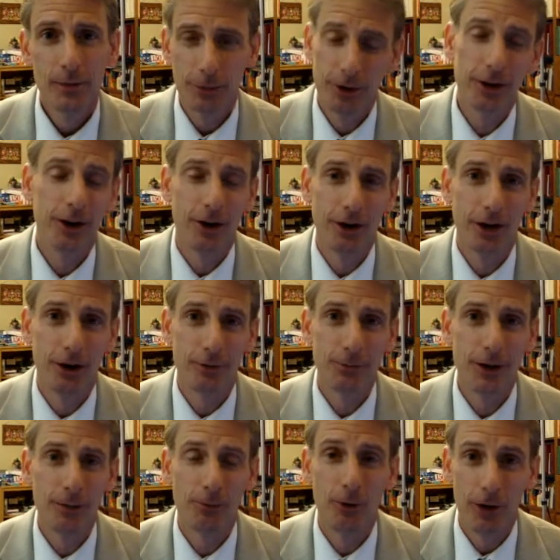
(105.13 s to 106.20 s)
putting our young
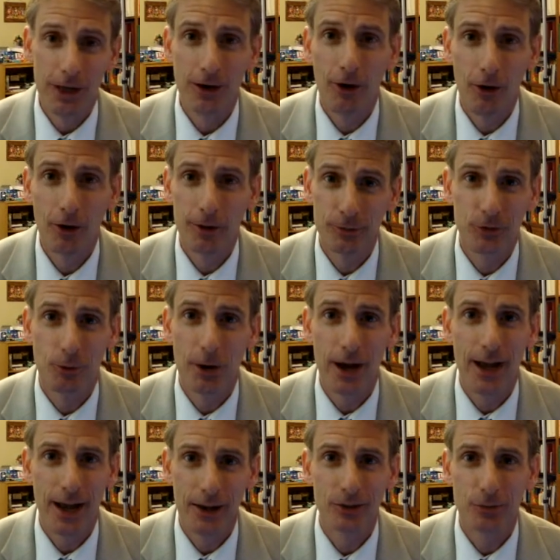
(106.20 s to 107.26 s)
people in harm's
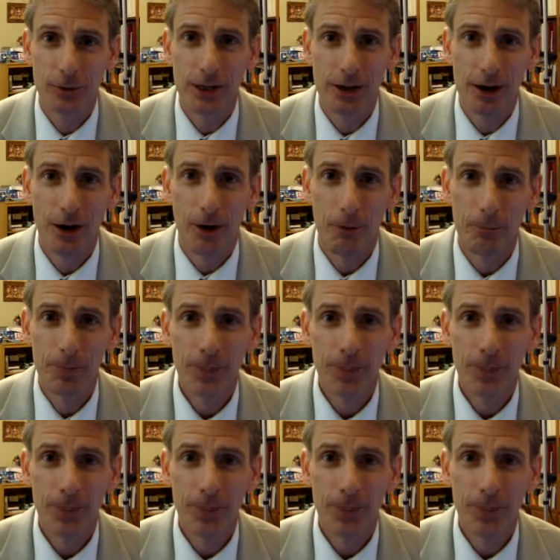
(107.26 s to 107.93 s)
way as we go.